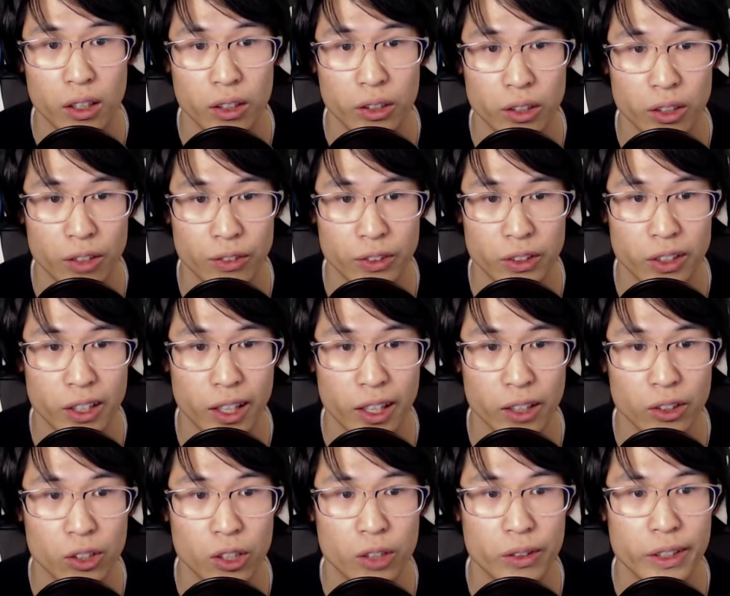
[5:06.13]
You have the
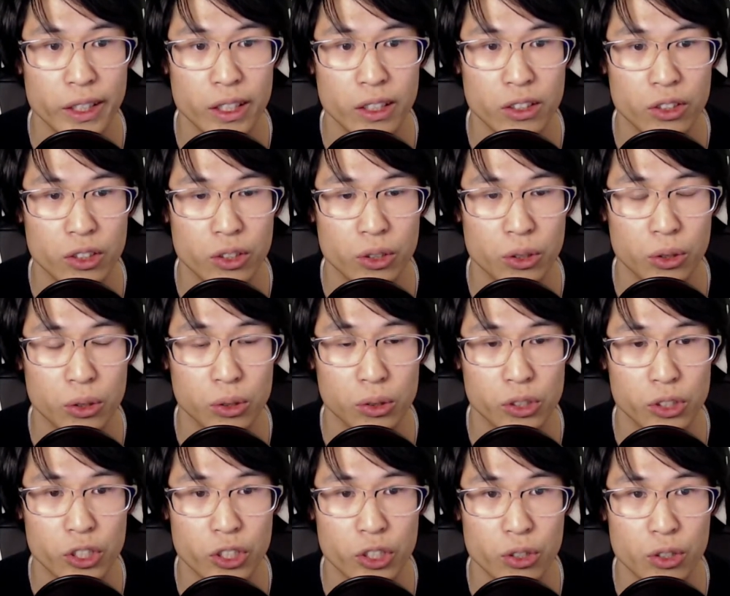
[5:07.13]
category to
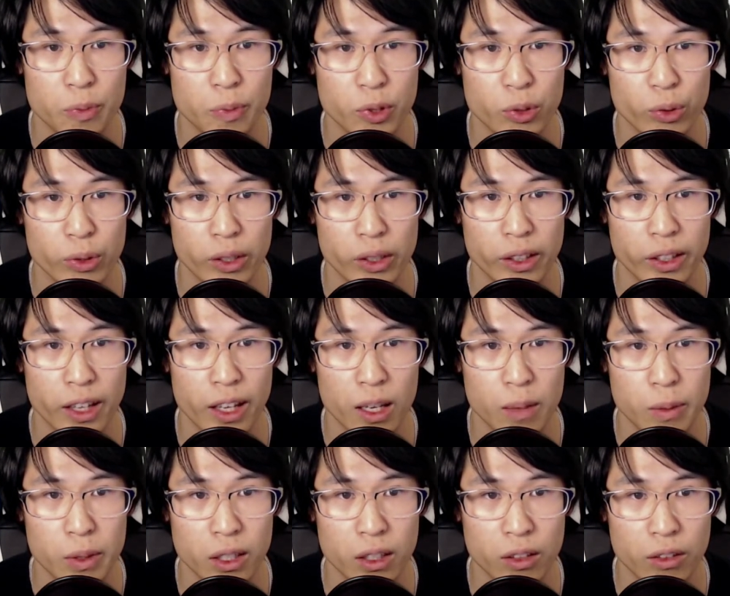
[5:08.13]
choose between
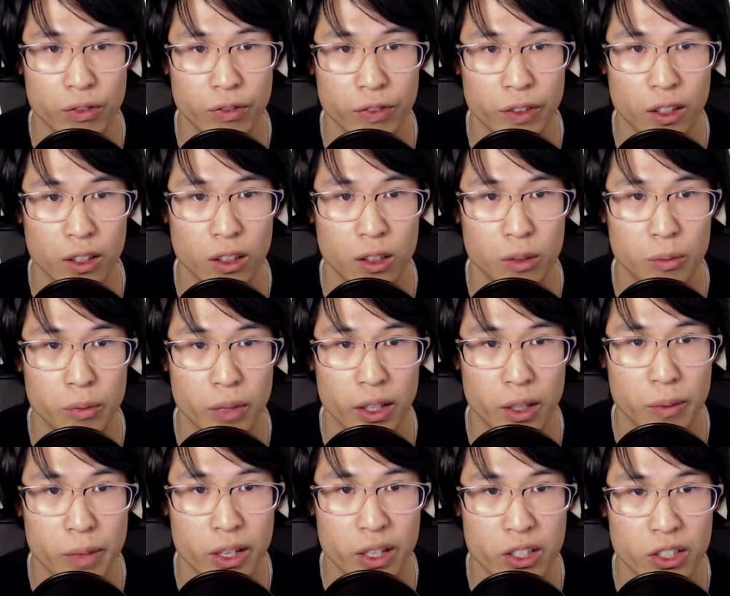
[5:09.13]
gaming, film,
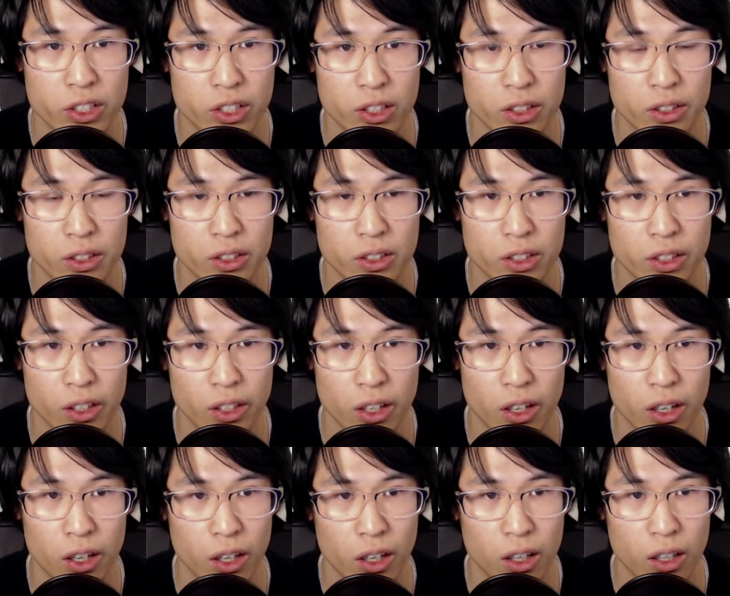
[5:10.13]
animations,
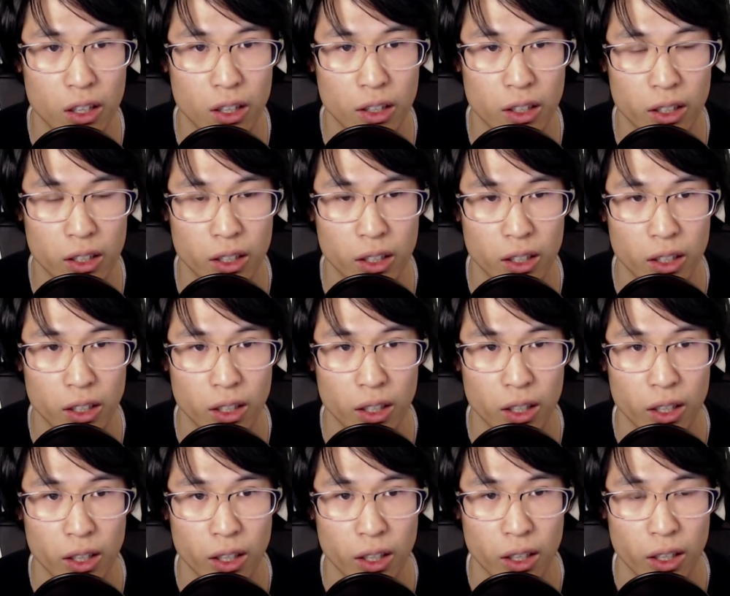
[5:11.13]
car,
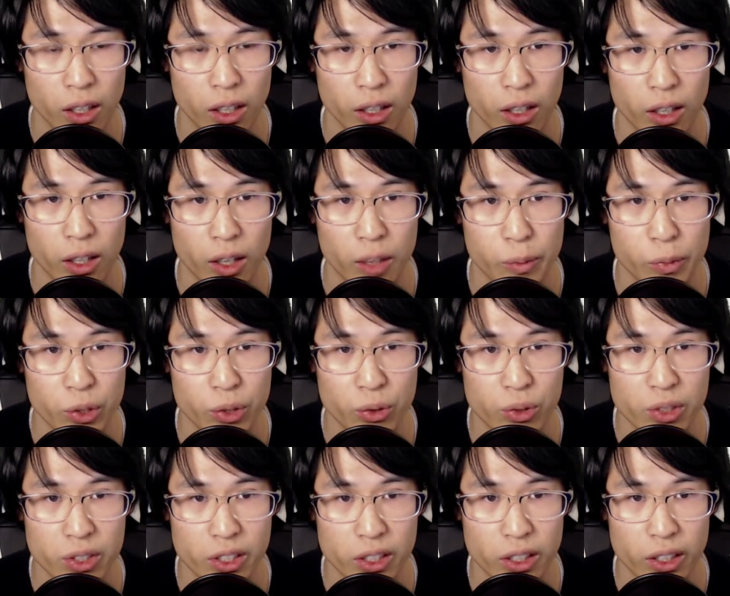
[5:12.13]

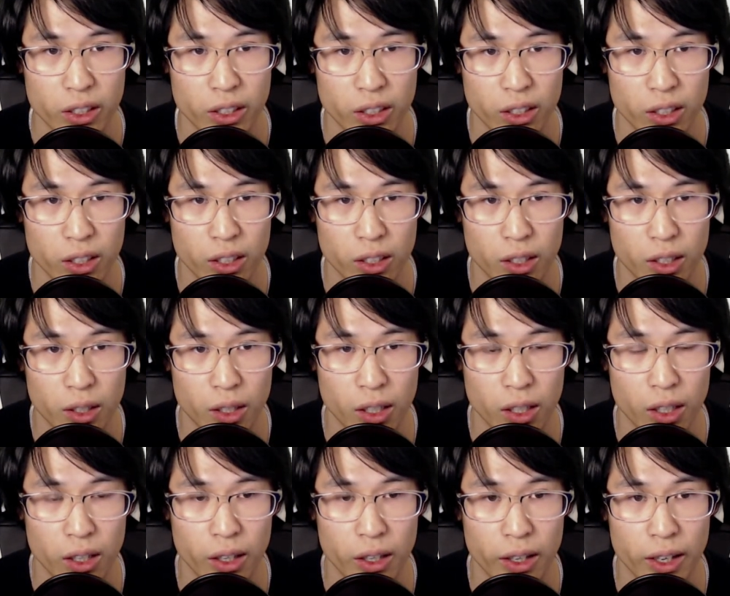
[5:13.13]
music,
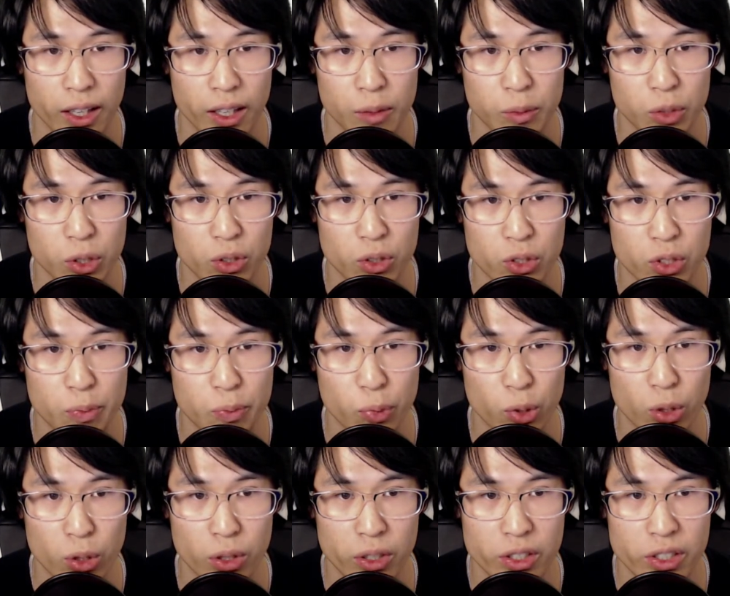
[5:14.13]
animals,
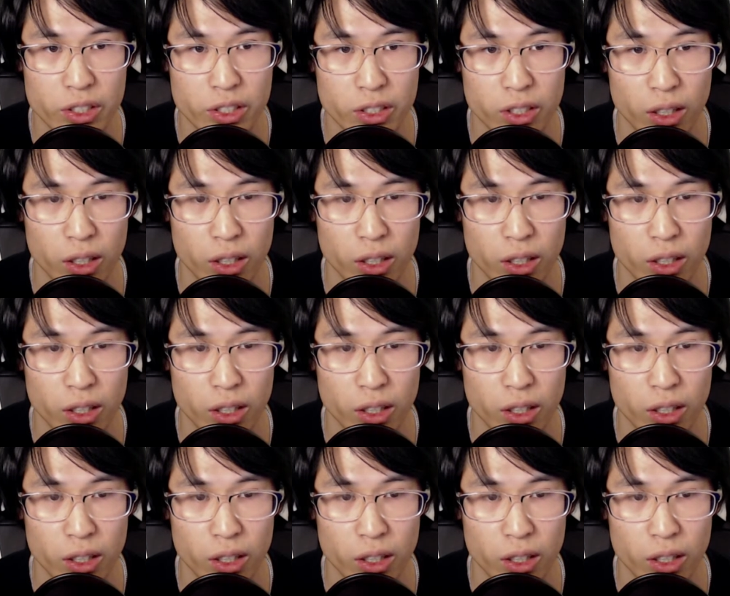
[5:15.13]
sports,